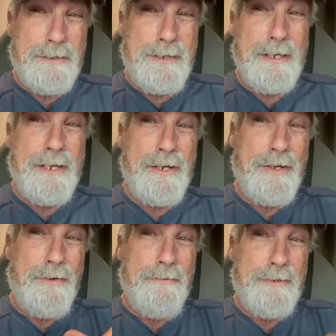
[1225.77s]
Then I
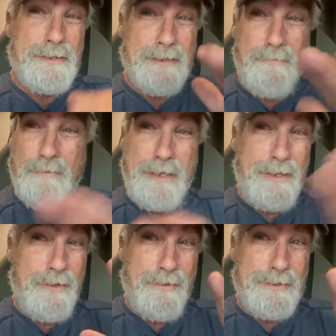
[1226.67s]
go because I'm ready to
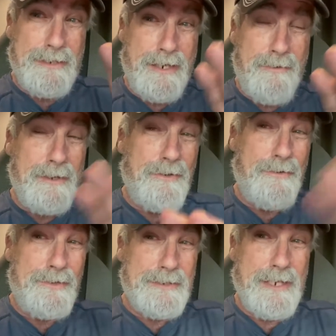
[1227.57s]
go in the shower. I go
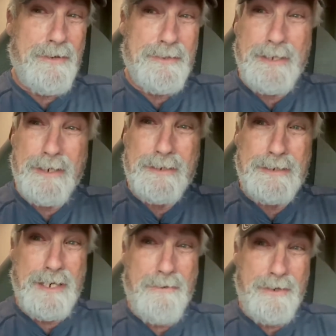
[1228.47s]
in the shower, take a
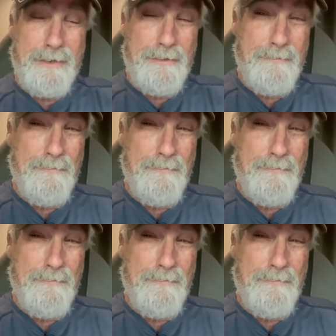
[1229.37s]
shower.